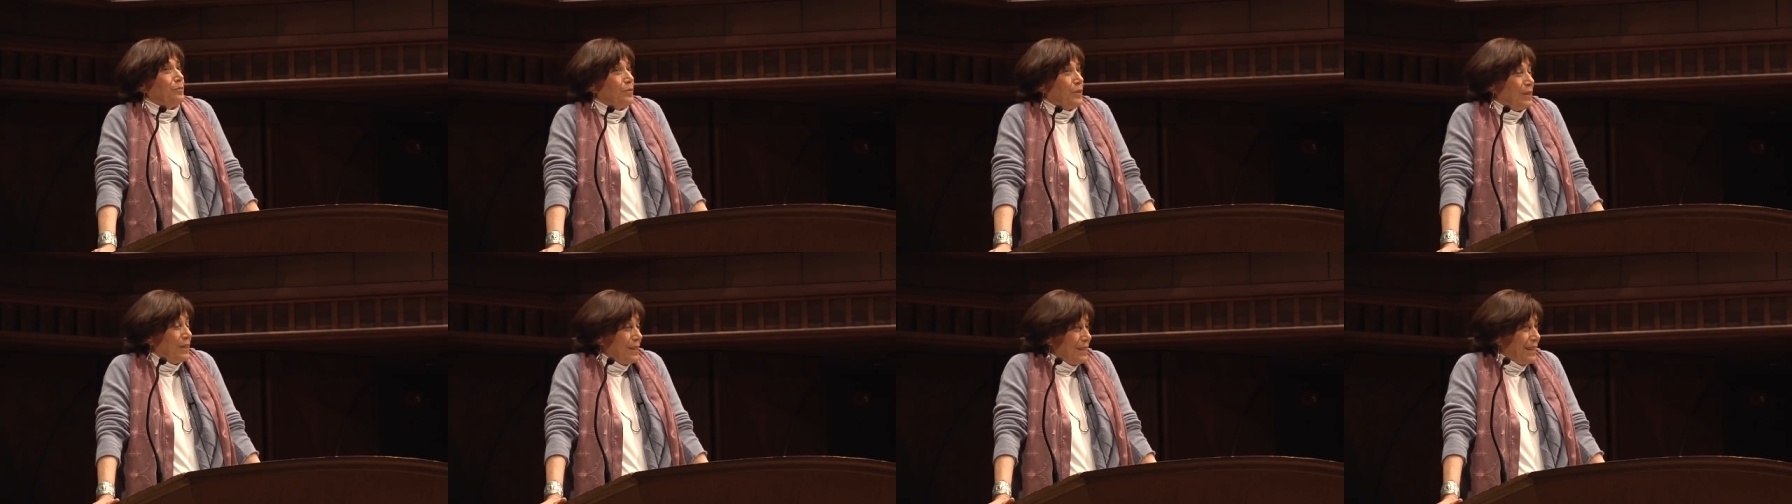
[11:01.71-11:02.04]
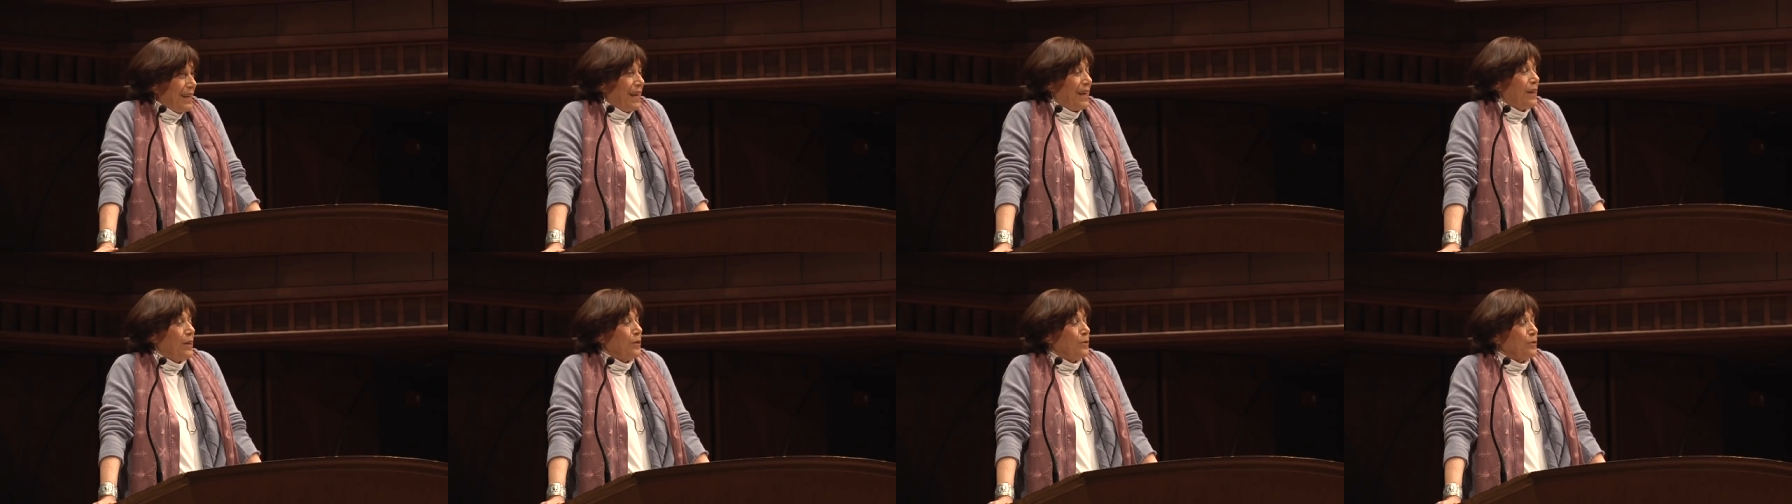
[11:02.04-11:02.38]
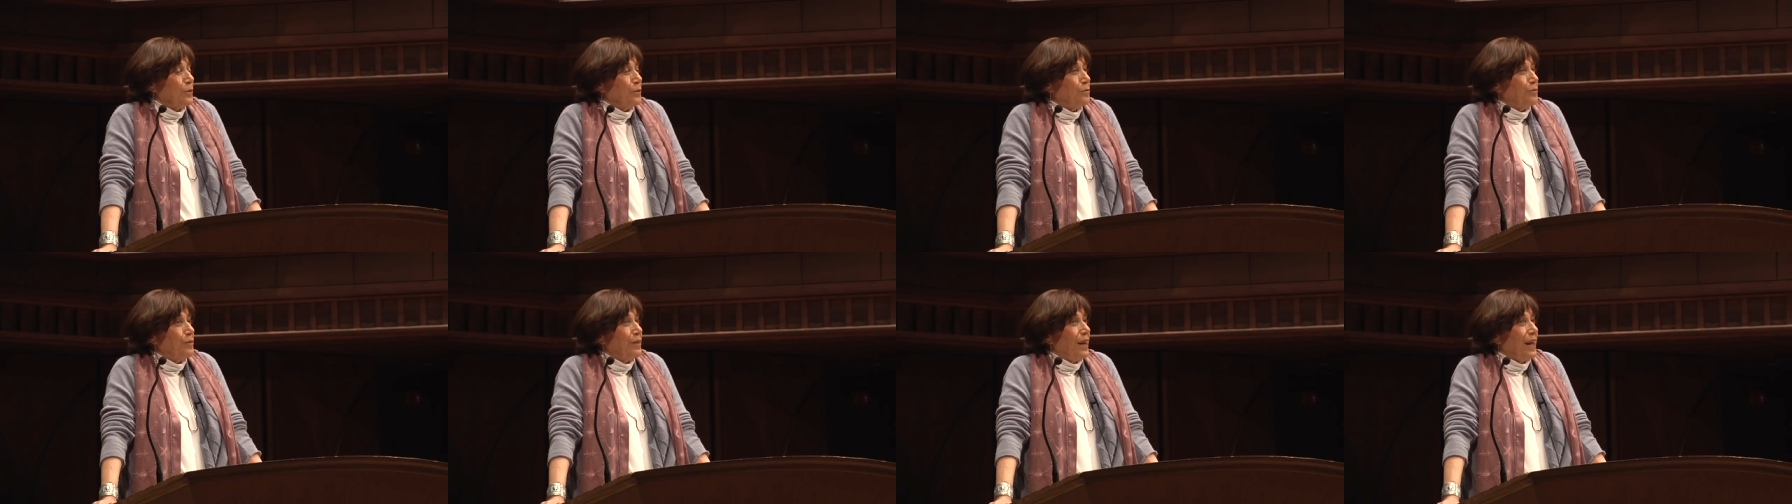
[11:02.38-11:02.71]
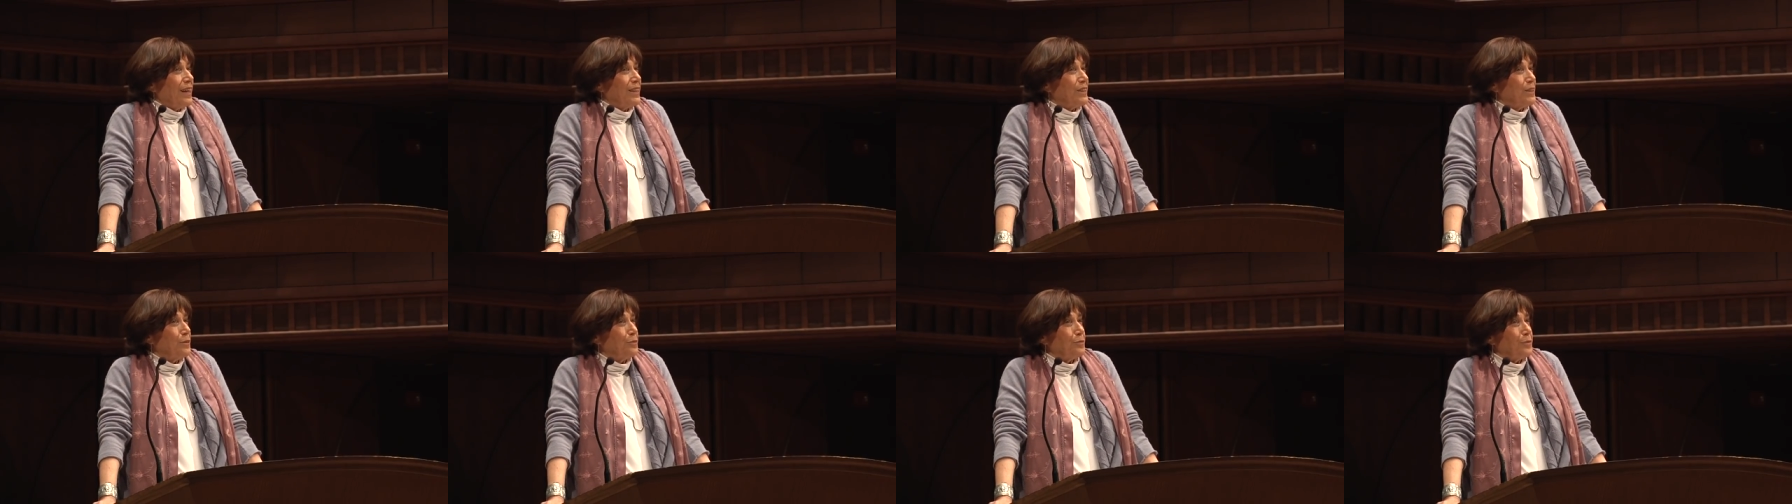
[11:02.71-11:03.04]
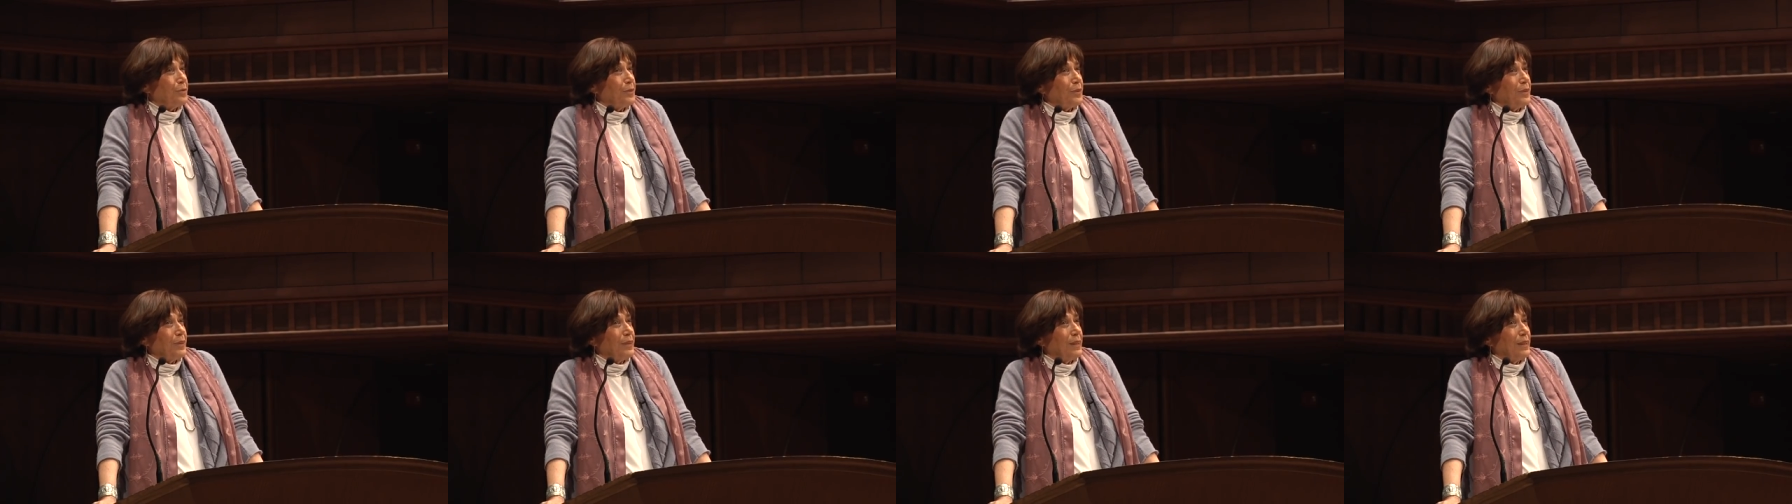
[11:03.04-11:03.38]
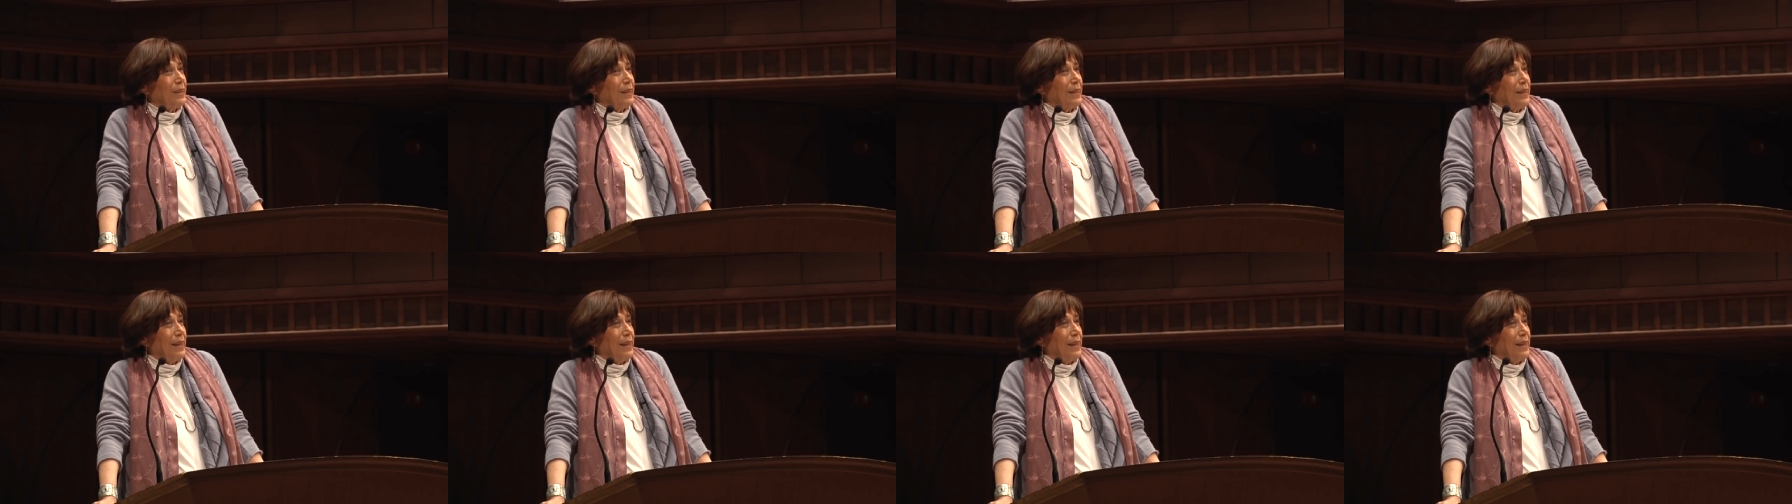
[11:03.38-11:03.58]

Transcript: with this 80 year old philosopher,